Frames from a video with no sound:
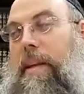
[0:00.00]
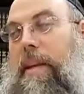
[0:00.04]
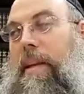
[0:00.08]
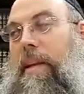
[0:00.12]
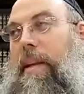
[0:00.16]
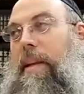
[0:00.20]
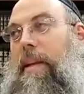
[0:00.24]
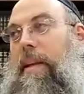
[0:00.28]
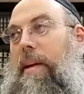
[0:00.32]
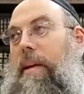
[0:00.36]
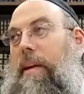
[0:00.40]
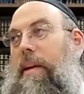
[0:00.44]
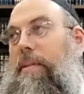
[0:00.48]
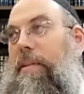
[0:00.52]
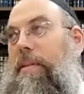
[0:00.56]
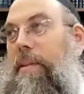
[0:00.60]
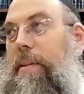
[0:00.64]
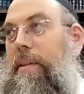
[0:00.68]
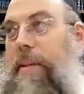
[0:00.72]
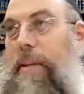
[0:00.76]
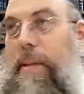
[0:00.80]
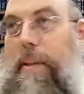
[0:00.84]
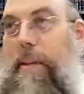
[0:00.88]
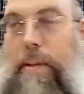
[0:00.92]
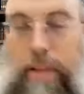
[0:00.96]
You know,
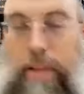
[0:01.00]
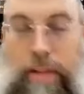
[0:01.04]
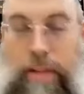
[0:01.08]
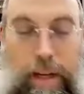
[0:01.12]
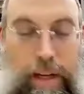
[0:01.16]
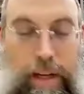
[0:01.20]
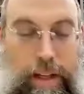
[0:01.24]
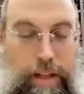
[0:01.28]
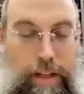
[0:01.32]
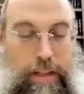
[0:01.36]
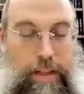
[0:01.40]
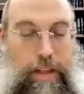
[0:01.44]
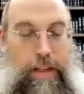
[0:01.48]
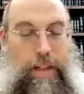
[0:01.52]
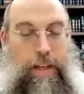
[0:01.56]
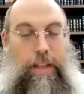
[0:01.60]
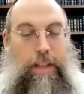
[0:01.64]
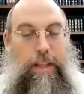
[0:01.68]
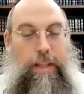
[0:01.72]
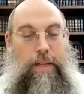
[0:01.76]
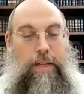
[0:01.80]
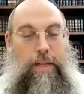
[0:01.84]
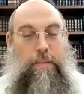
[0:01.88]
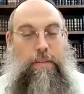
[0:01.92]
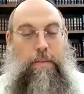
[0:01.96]
do you, do you
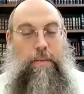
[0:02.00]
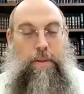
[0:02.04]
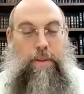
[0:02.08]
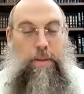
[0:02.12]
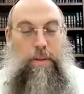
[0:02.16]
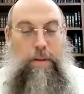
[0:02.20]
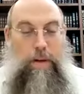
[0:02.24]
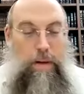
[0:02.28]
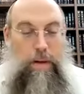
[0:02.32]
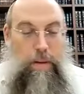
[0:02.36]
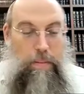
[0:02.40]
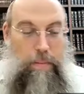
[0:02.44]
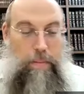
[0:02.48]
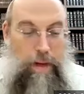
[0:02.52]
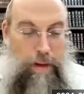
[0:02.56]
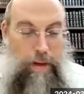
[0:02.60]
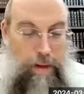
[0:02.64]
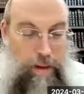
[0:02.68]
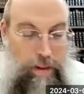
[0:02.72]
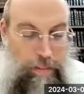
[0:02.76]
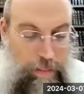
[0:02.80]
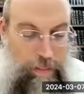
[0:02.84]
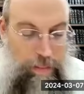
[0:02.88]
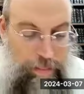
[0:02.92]
think that's what we're talking about?